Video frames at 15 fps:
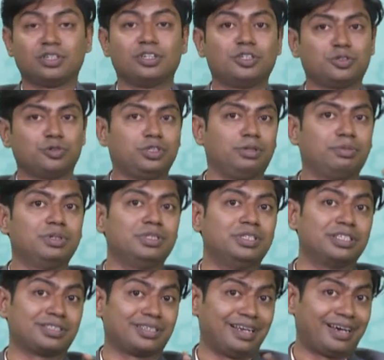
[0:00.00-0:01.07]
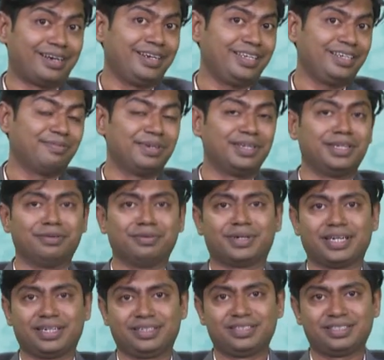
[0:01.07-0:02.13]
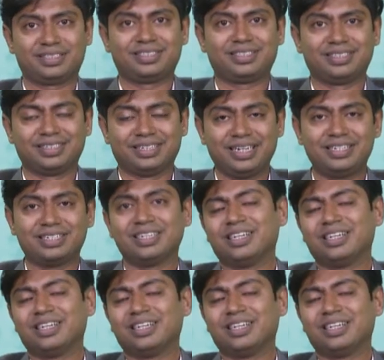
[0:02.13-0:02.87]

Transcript: So this learning will never end, right?